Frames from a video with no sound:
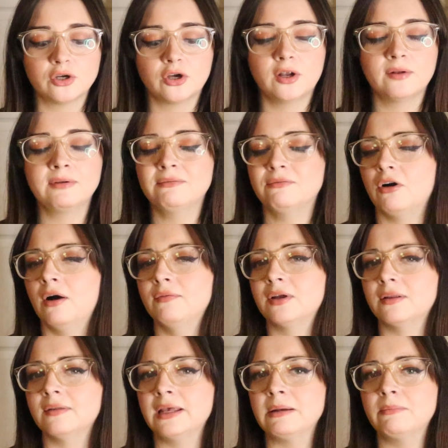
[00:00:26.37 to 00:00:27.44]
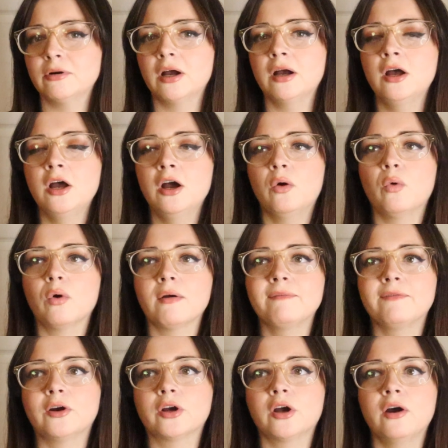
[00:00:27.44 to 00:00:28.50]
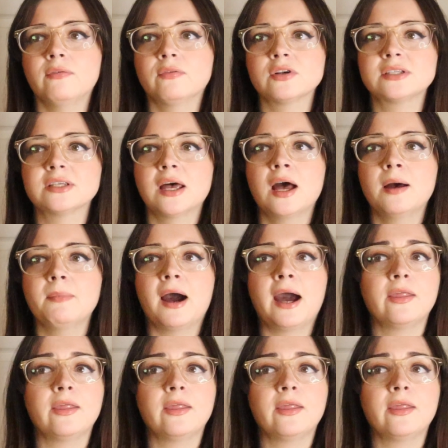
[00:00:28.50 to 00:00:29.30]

It could have involved a Libra or a Virgo for some.